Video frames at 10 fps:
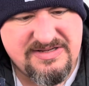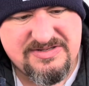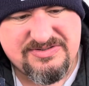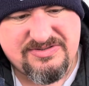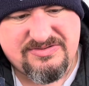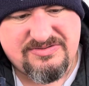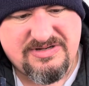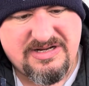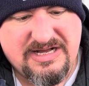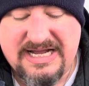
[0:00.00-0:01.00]
So
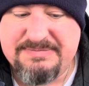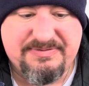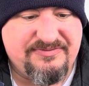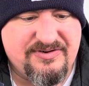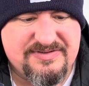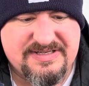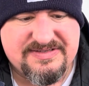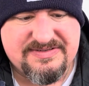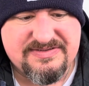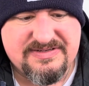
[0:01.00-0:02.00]
I preferred
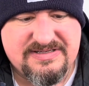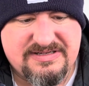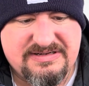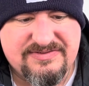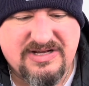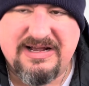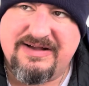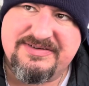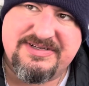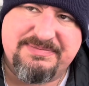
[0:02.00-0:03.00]
this, even though
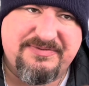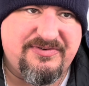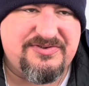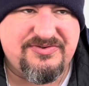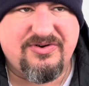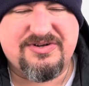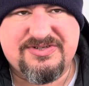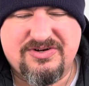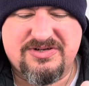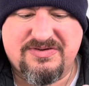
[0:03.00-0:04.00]
obviously I prefer stronger
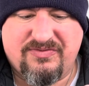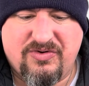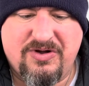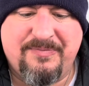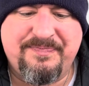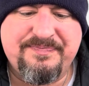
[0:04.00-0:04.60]
cigars overall.